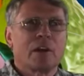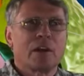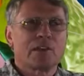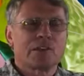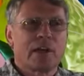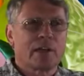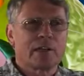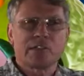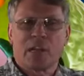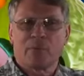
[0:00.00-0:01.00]
is not an
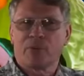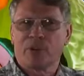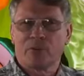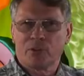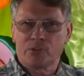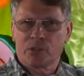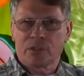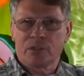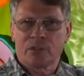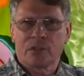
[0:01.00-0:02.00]
example for evolution.